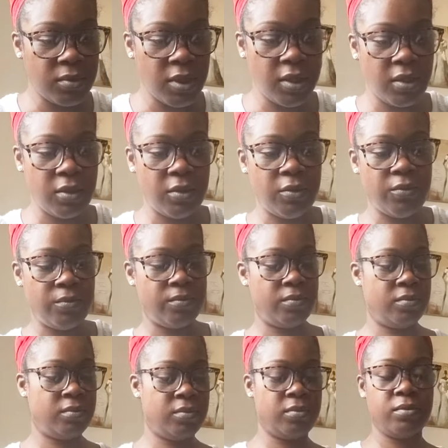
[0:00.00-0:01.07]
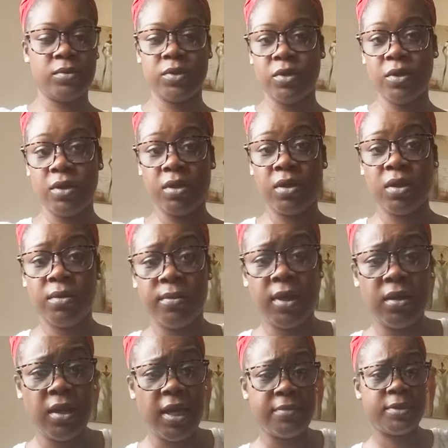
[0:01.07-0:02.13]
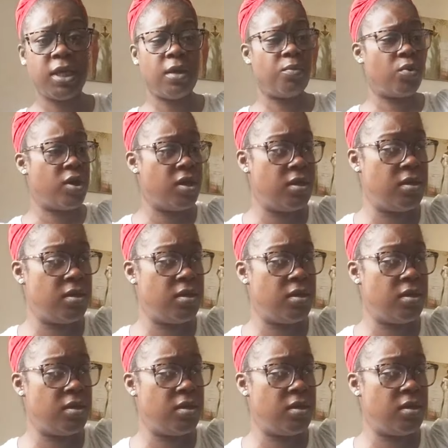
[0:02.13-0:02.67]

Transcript: I got my laptop wet.